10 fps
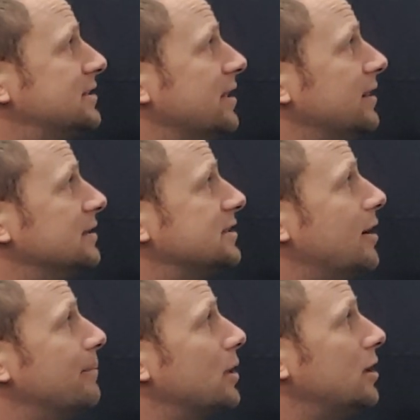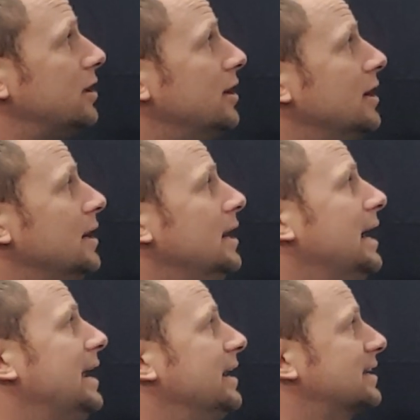in this number.
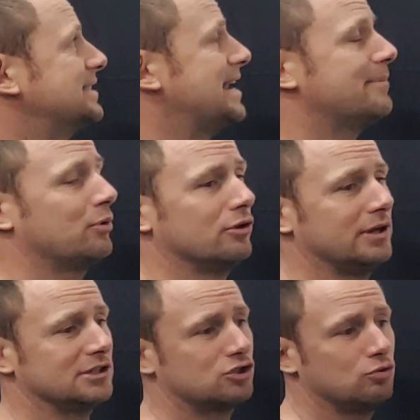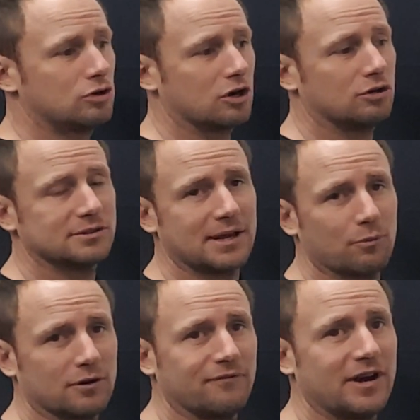An example is two girls that
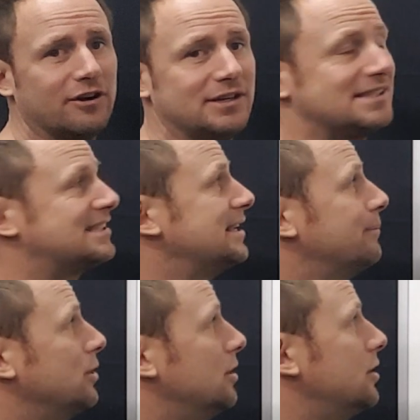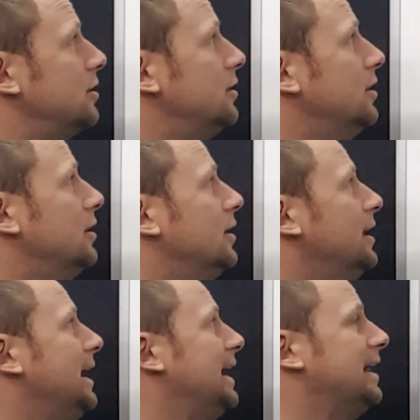were very similar
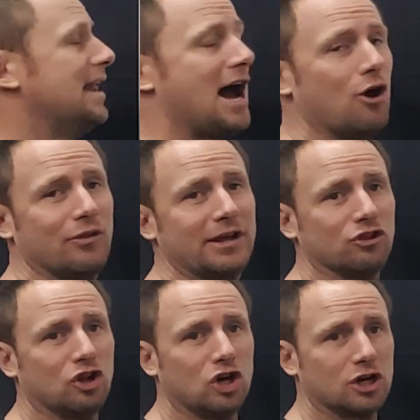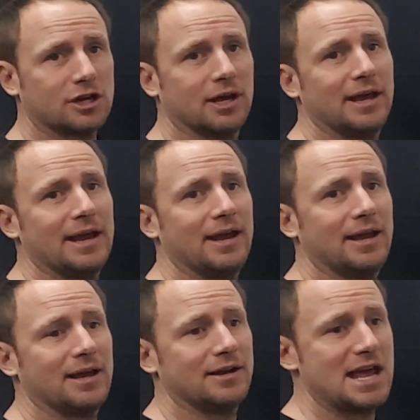in how they look
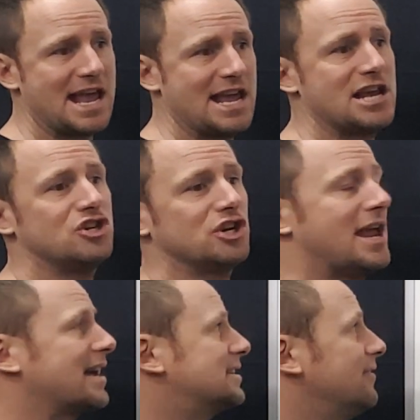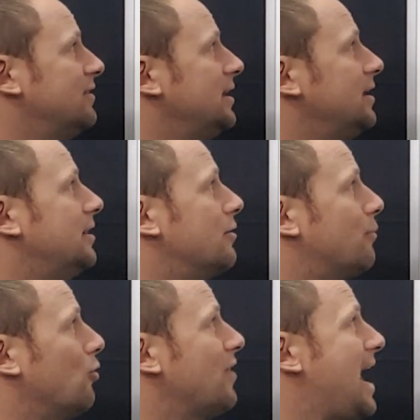and age and activity. They're
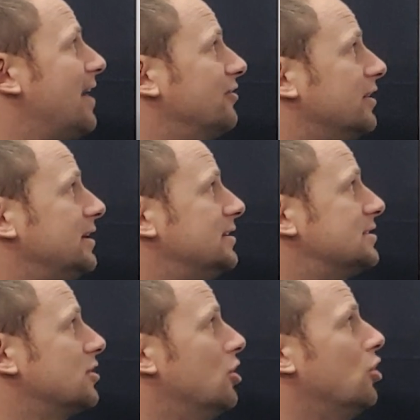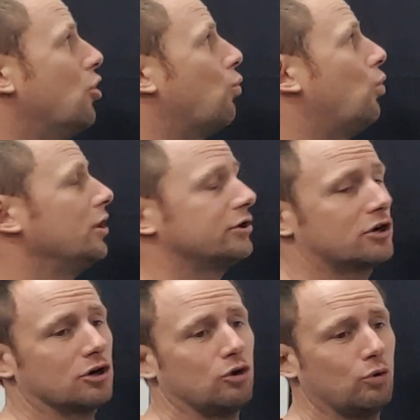both athletes. One
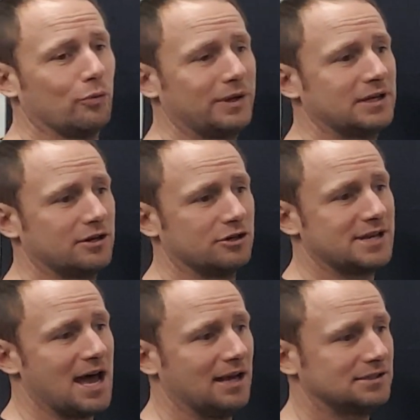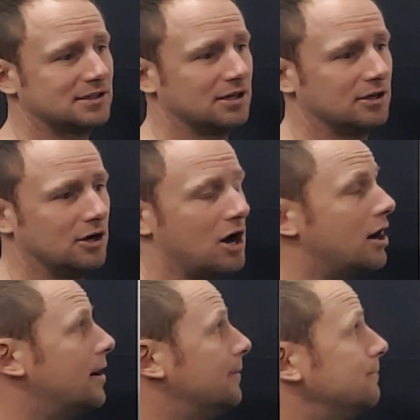girl, when we did her test,
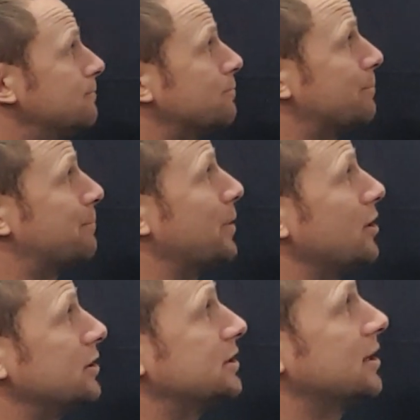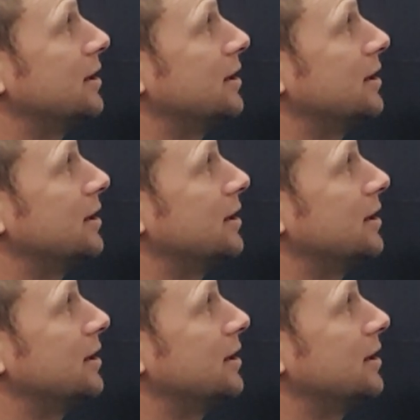burnt